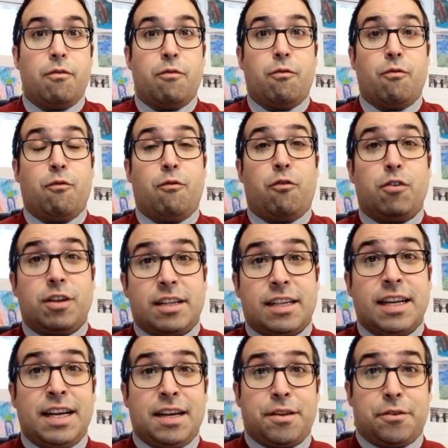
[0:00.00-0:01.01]

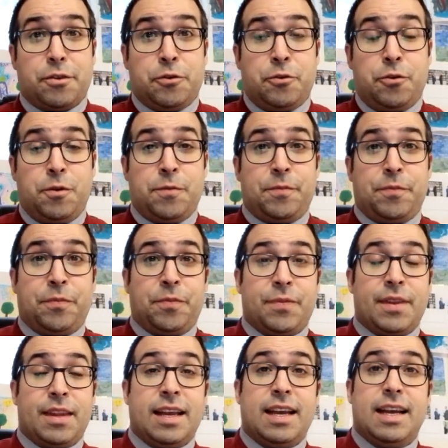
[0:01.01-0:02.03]
Voltaire, though,
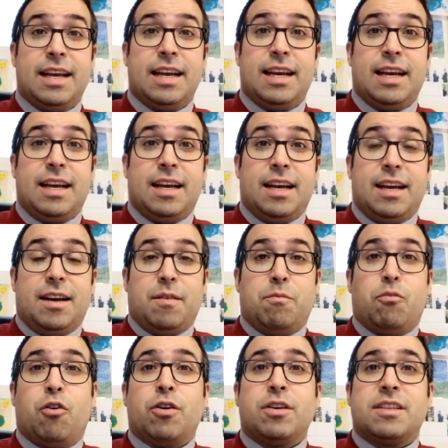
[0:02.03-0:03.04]

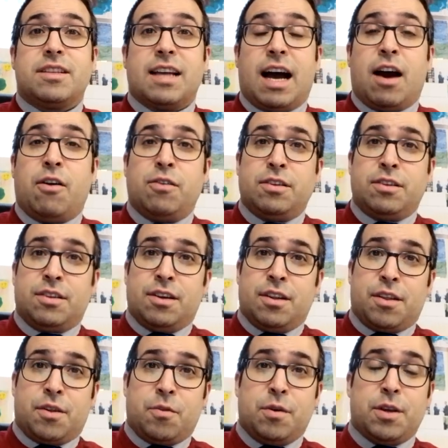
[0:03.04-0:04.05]
points out
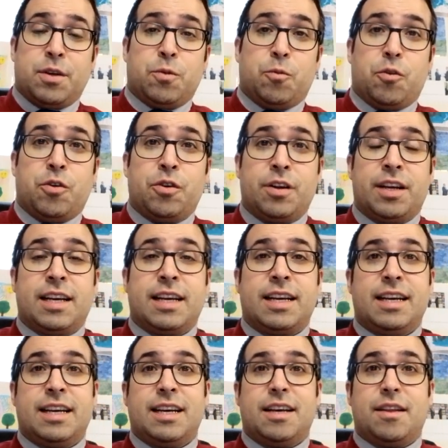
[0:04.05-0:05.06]
through his work
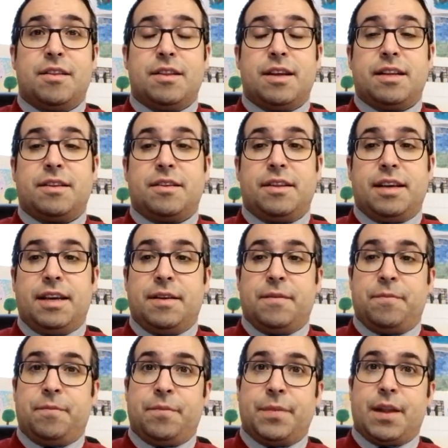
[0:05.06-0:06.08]
that the
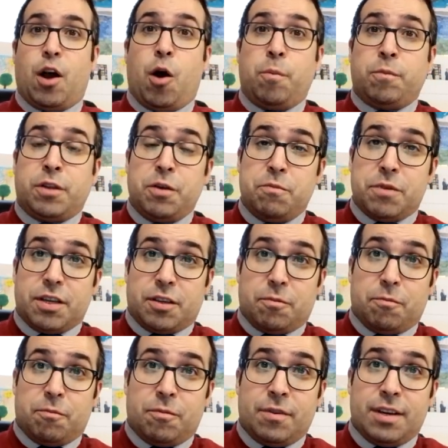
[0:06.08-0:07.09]

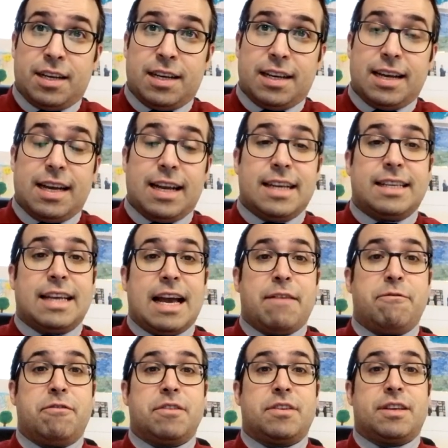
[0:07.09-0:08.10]
optimism, as
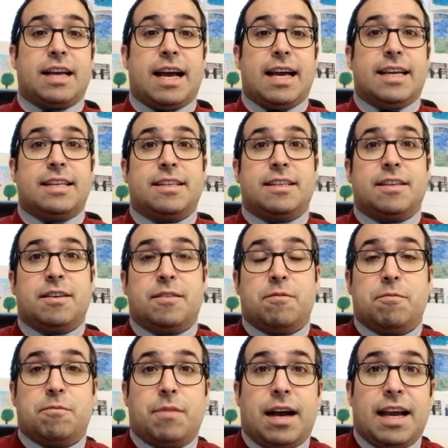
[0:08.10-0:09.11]
emphasized
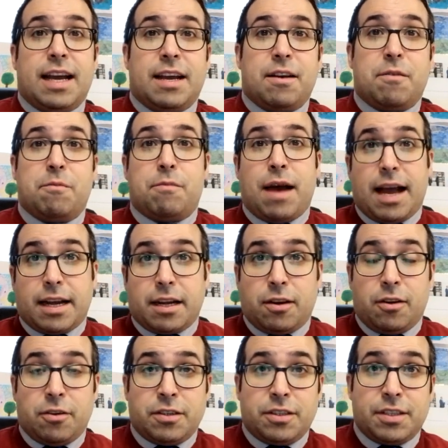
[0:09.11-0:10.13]
by
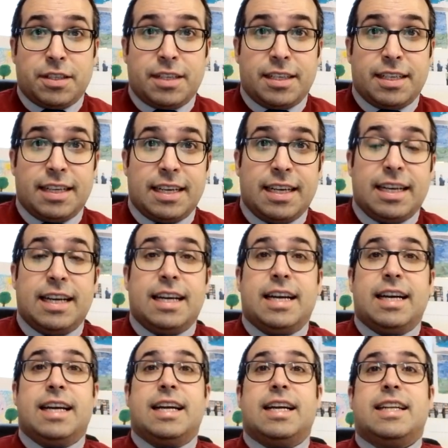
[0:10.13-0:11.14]
Pangloss,
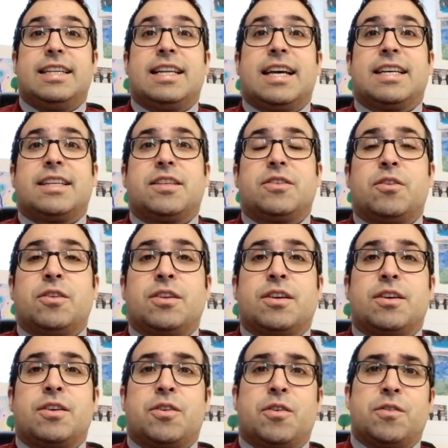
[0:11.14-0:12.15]
does not
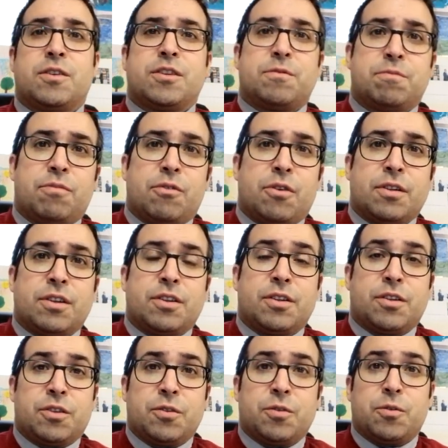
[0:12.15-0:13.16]
correspond
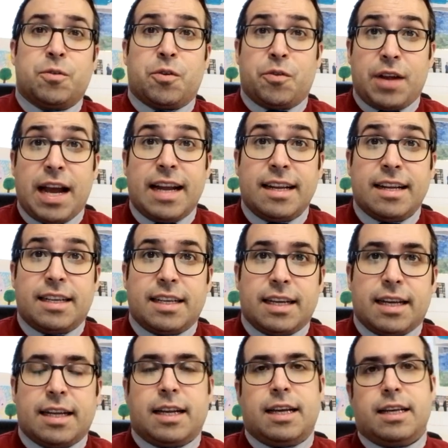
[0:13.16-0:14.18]
to reality
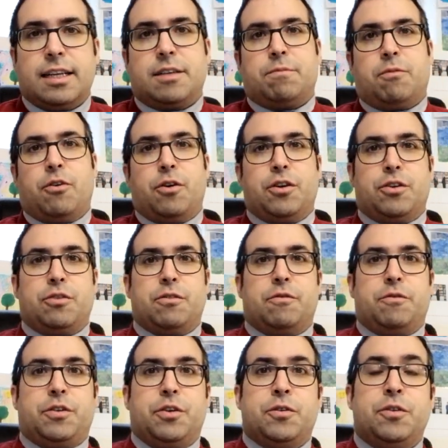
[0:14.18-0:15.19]
in his point of
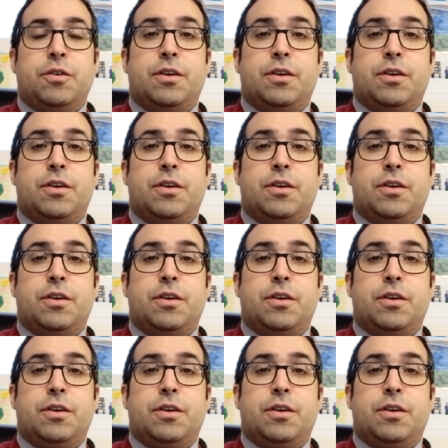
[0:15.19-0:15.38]
view,